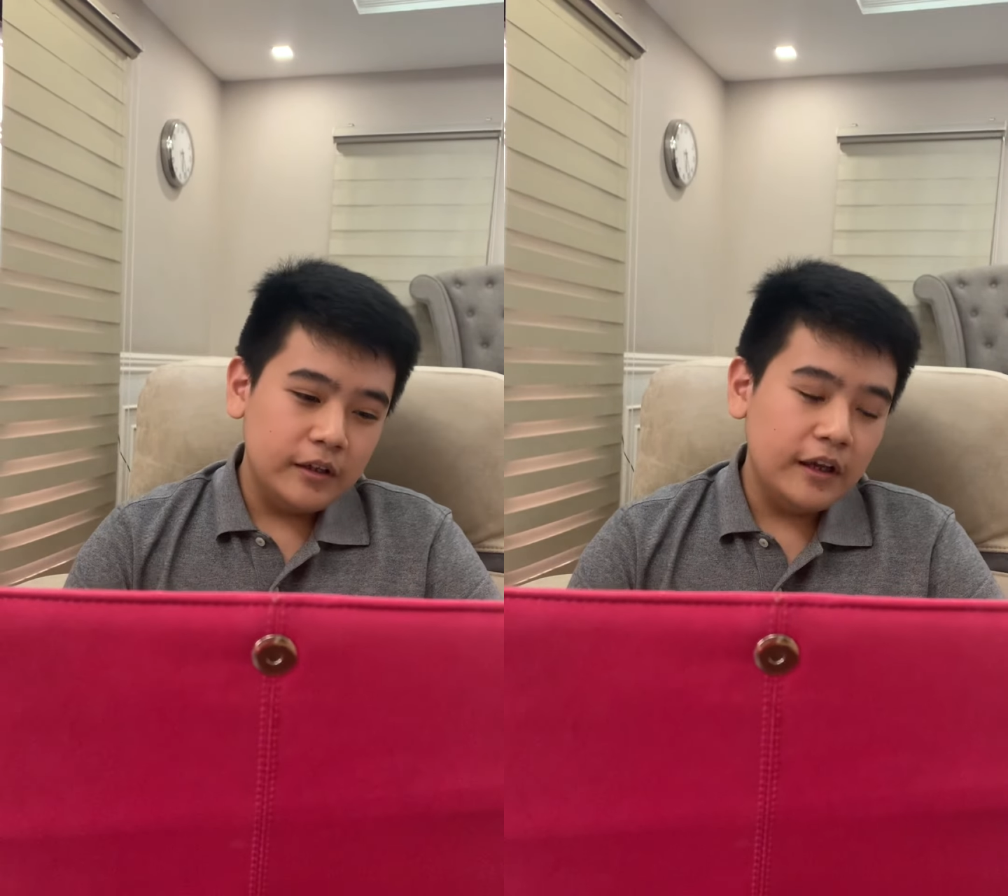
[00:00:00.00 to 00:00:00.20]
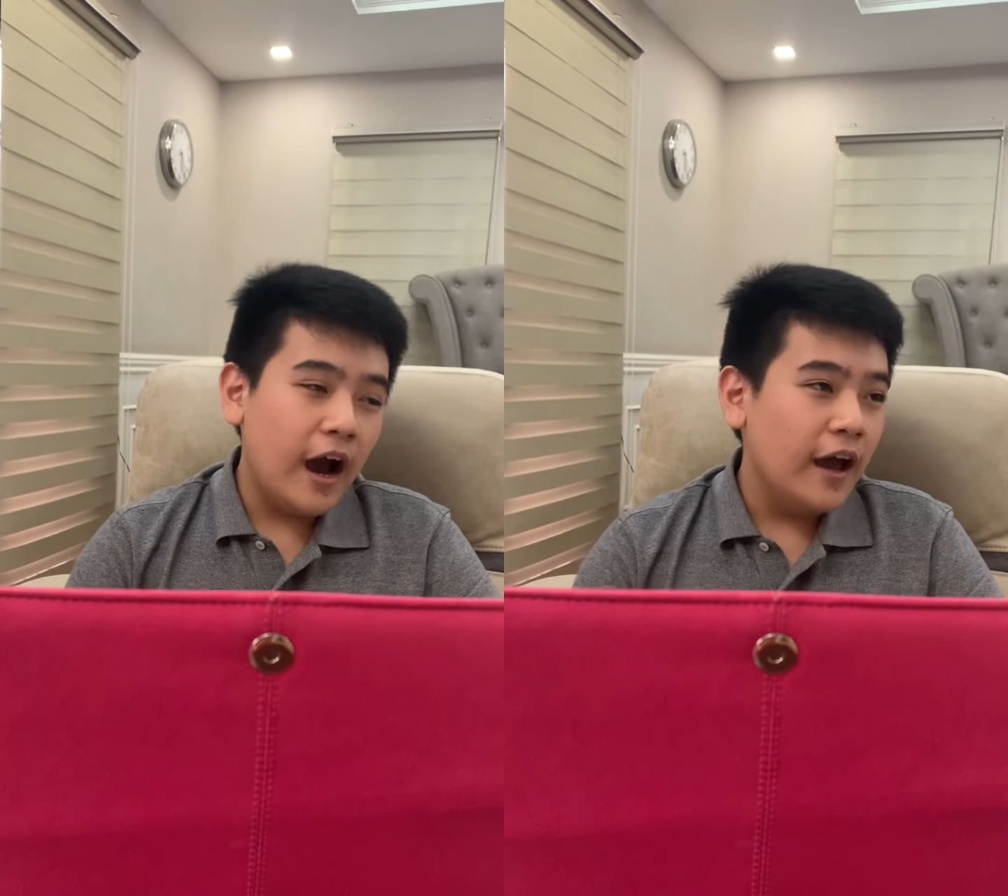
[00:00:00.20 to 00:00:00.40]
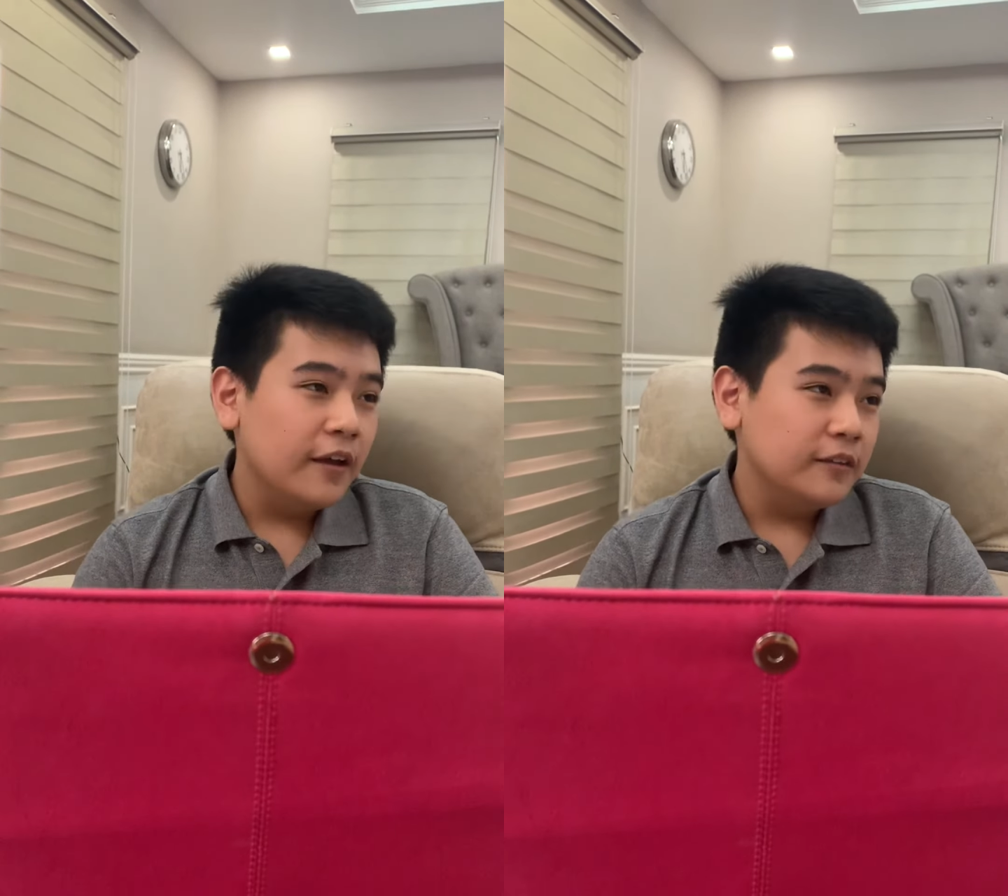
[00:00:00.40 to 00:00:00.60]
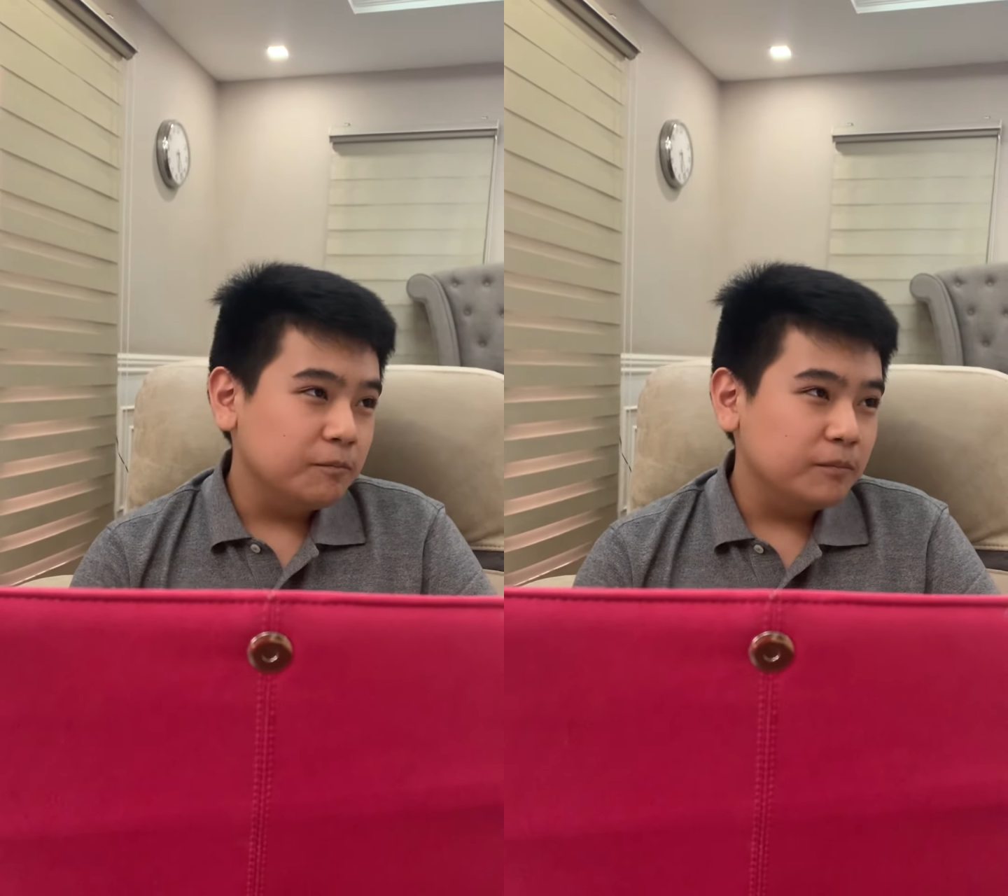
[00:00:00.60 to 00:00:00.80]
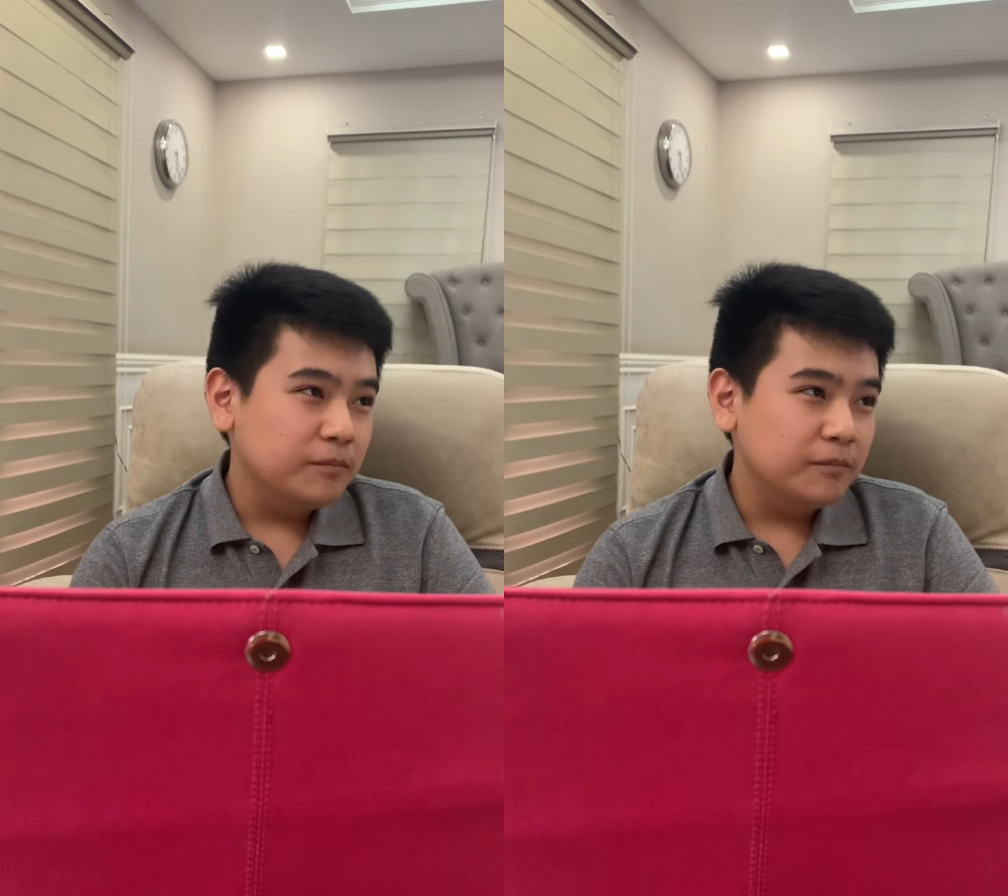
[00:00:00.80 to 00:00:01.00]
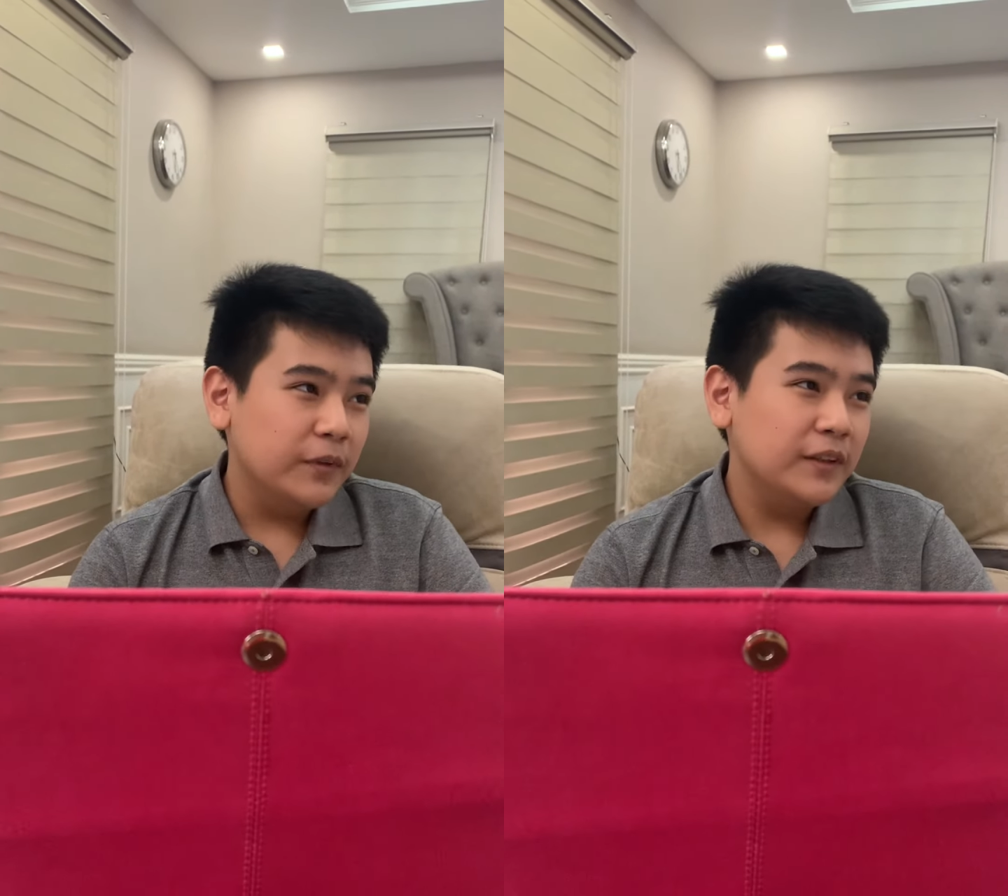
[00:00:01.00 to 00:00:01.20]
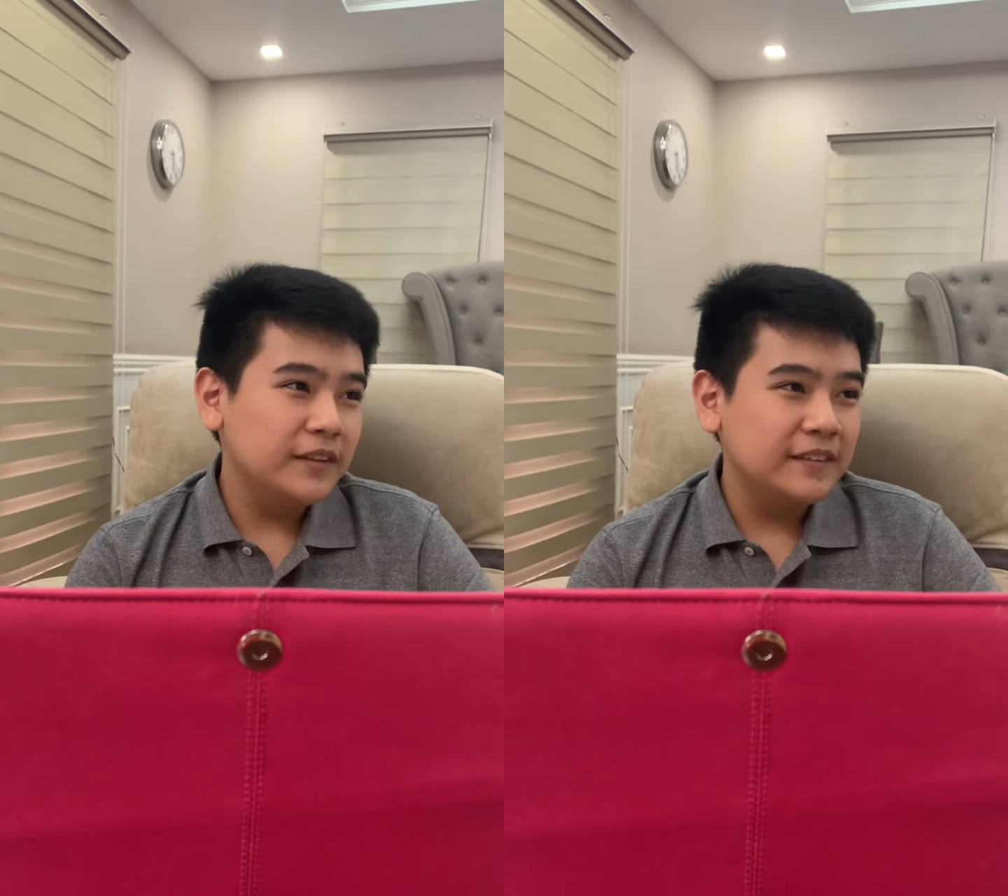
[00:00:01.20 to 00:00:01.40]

But